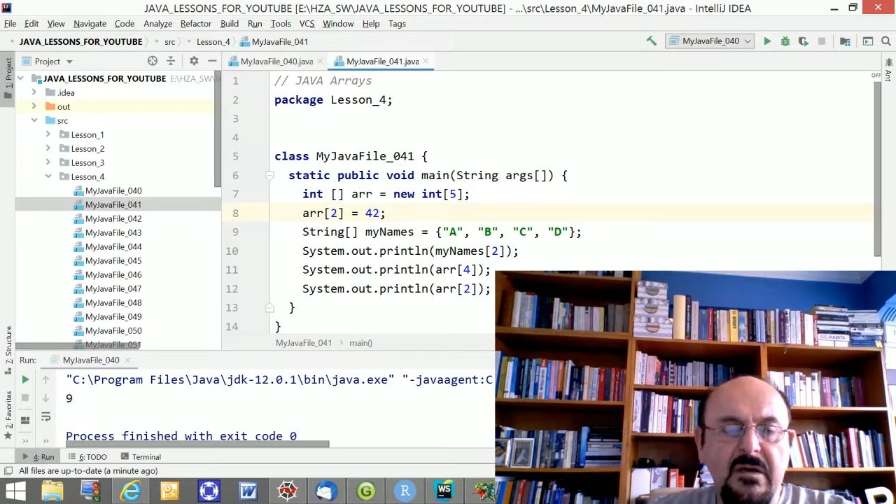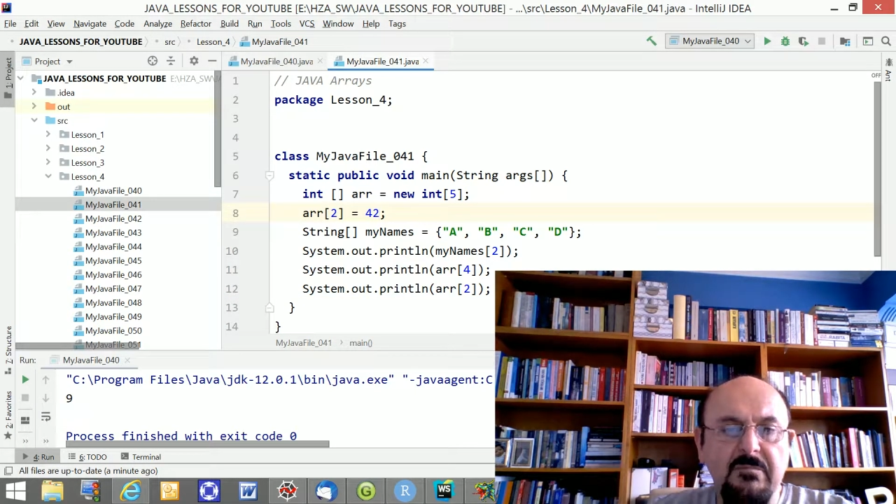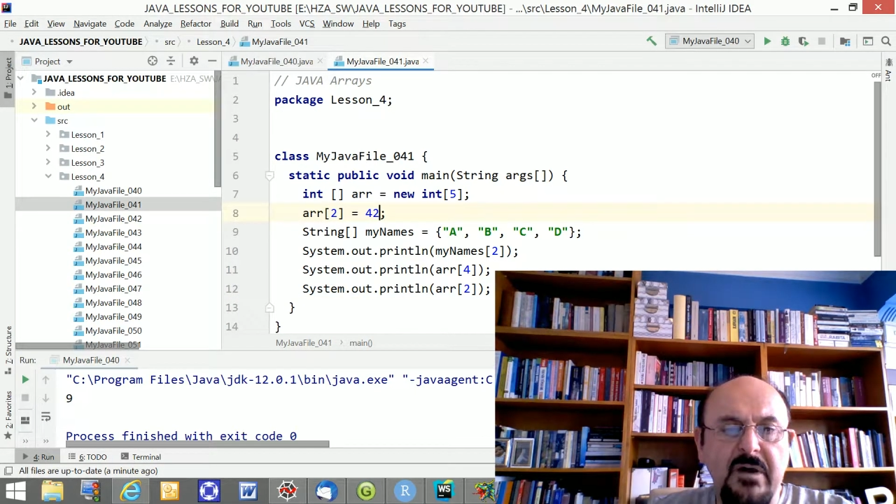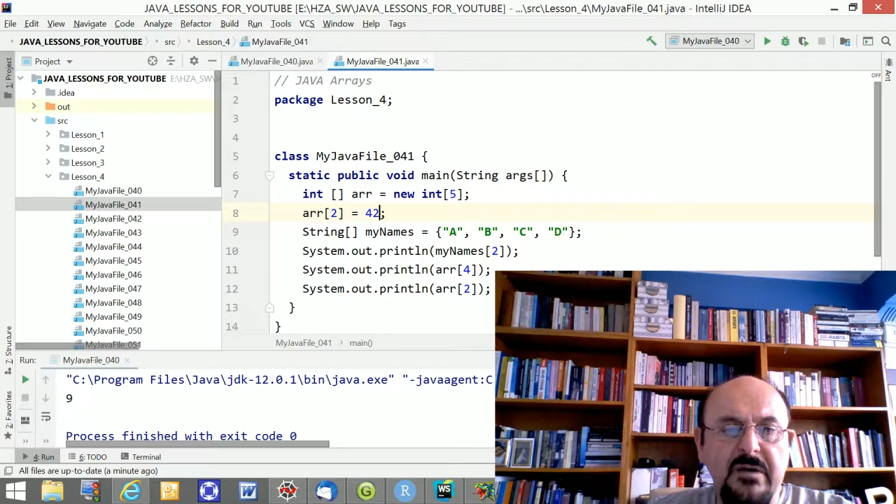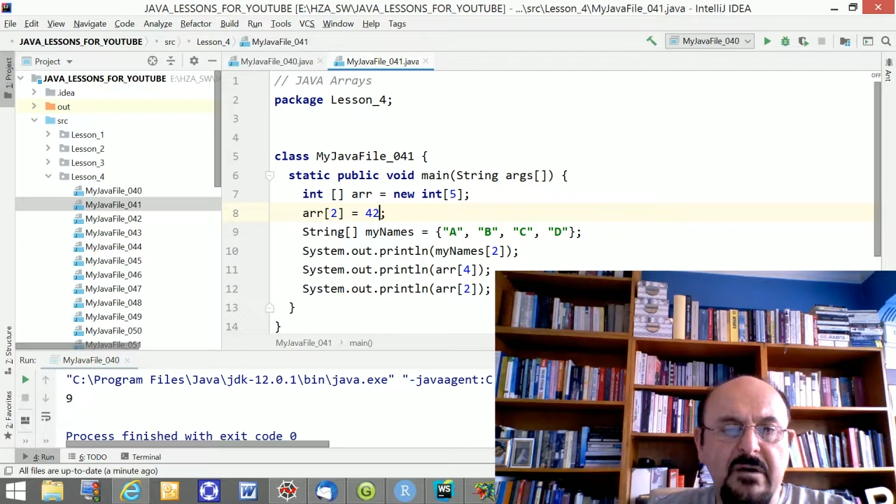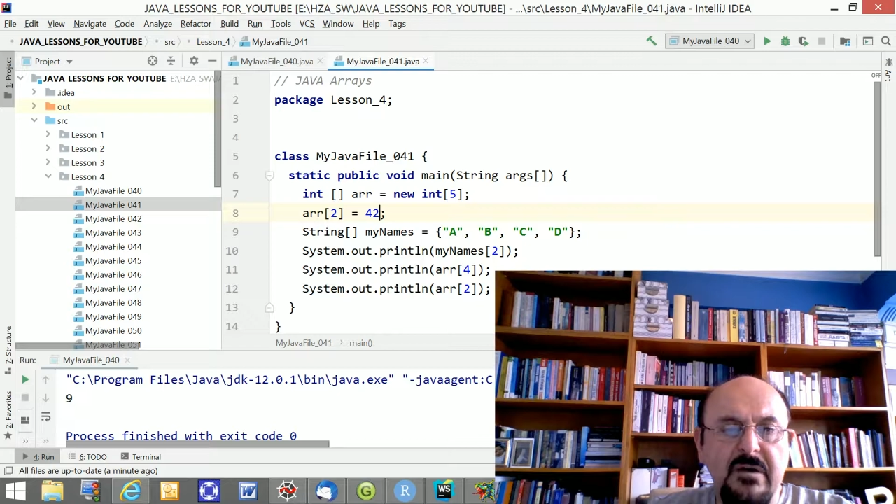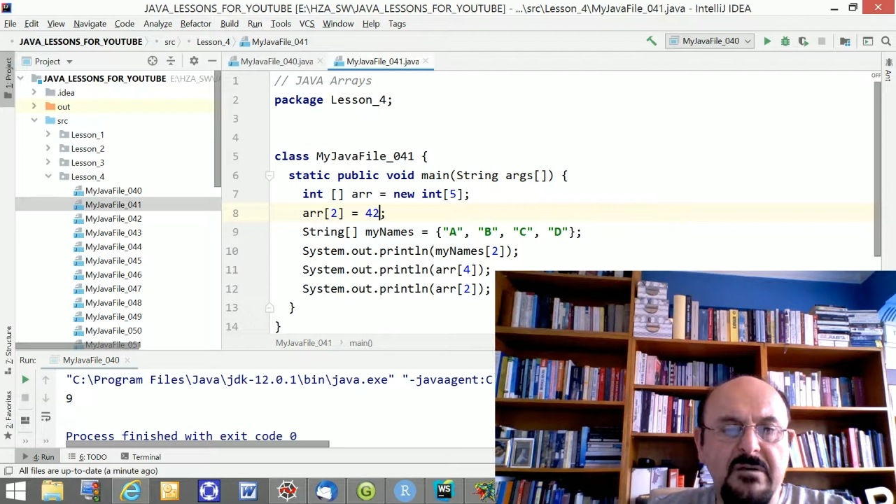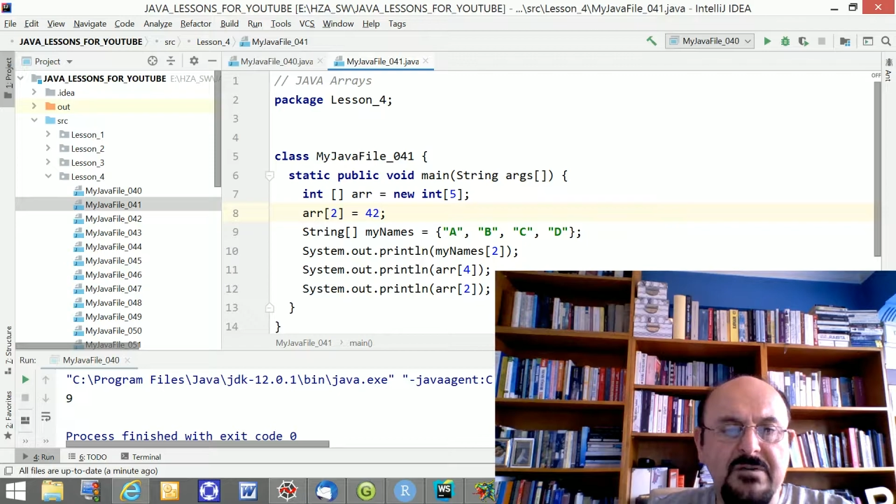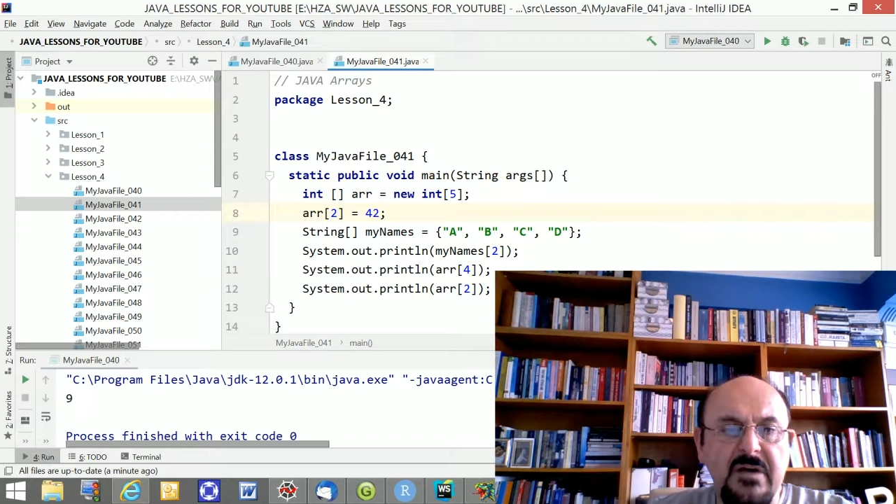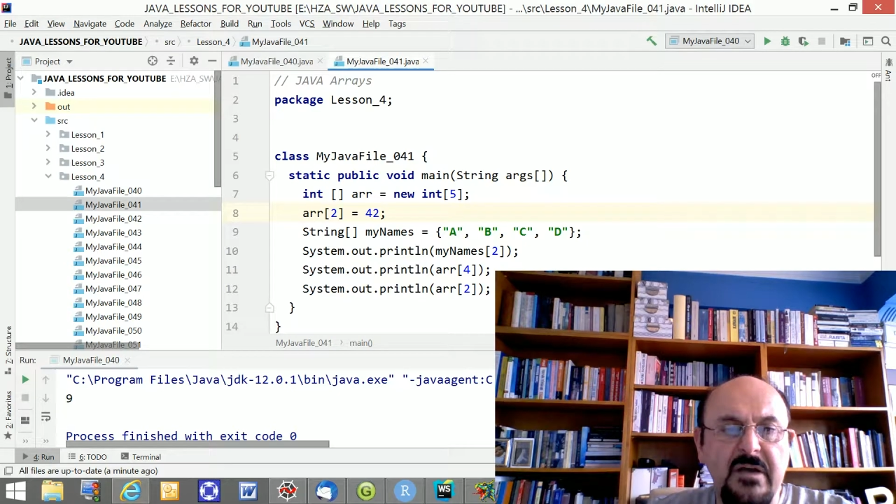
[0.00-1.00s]
by
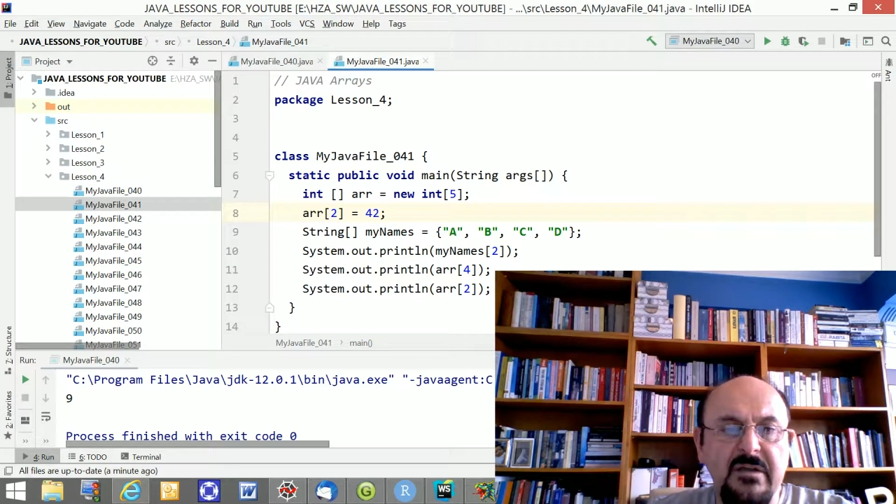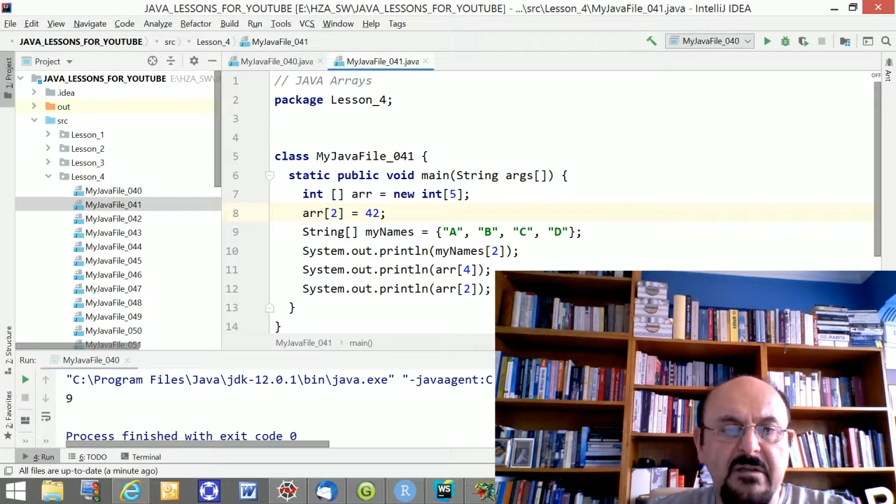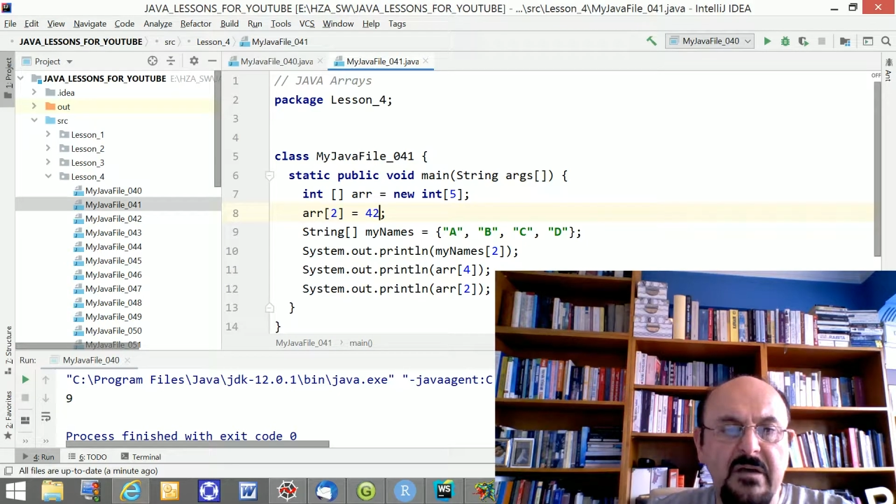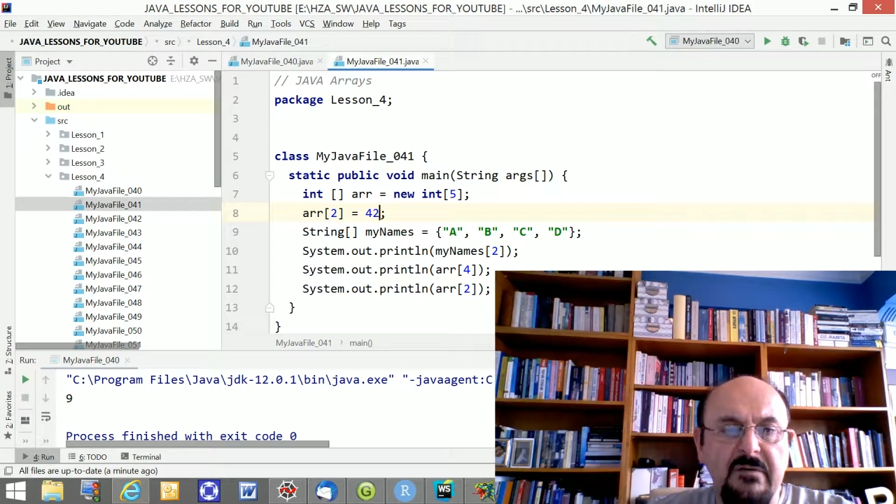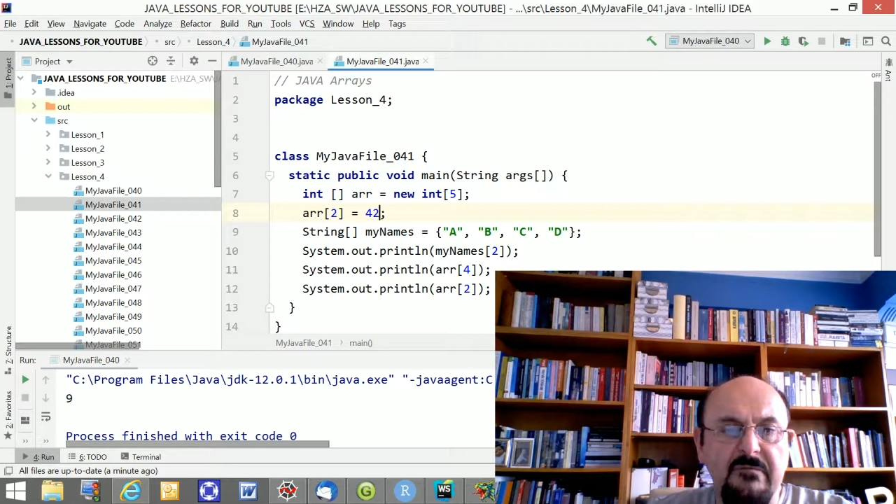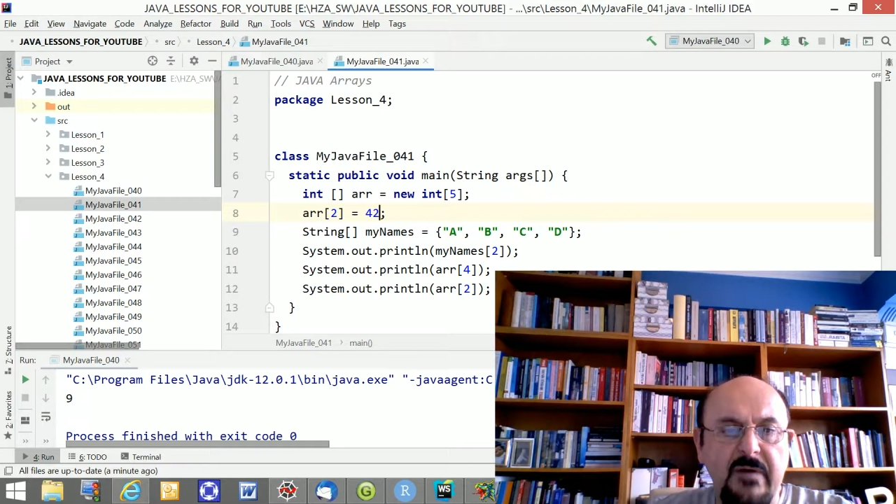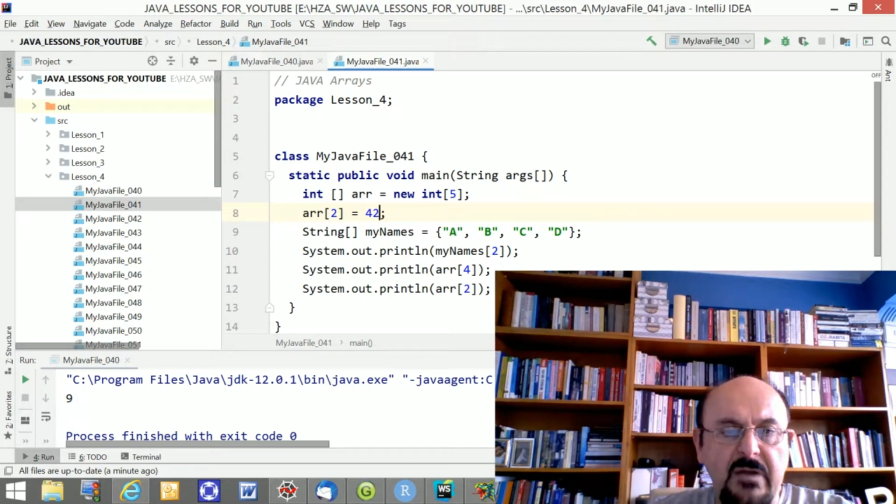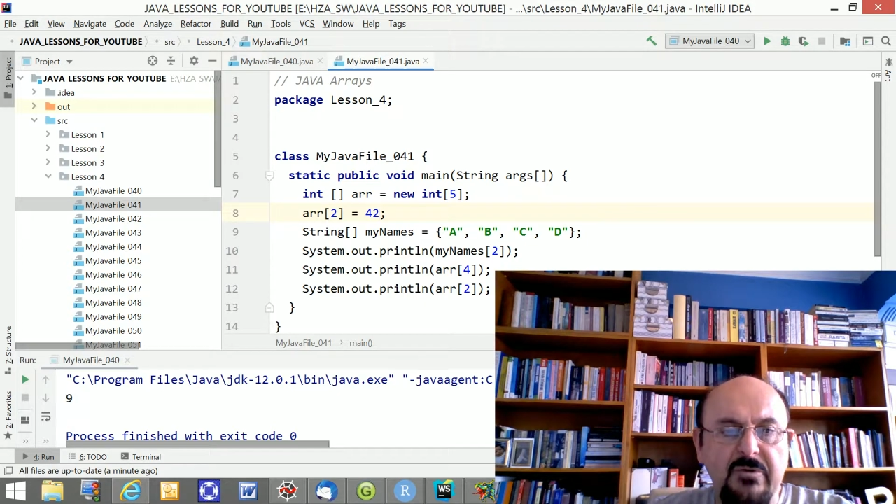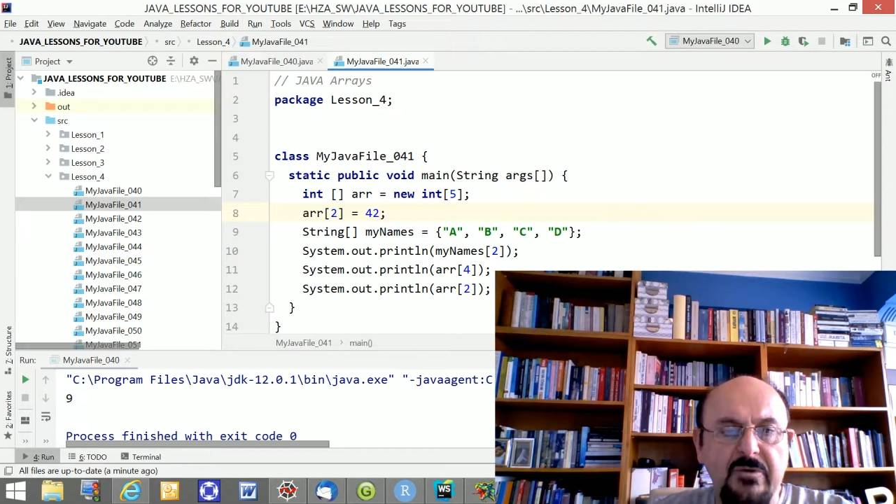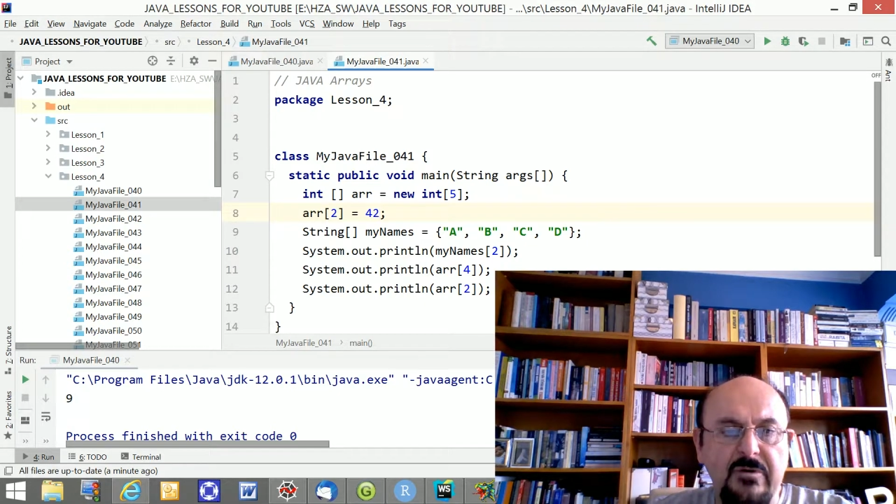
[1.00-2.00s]
assigning a
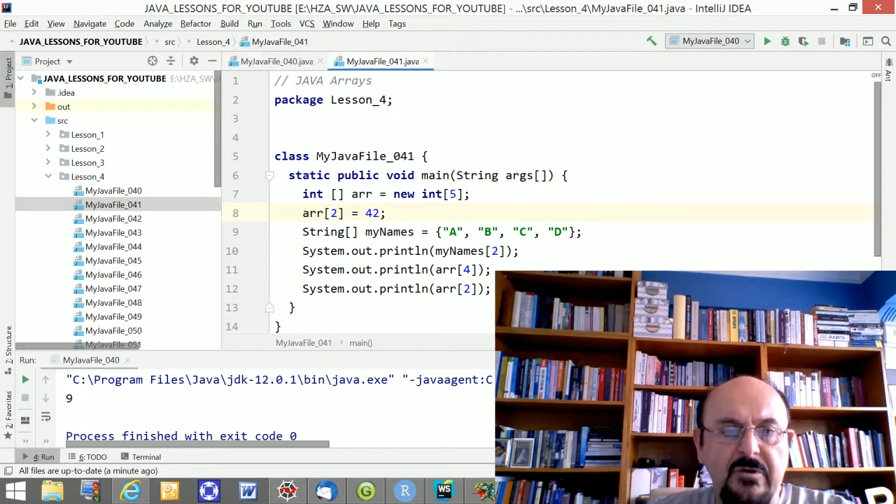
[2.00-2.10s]
value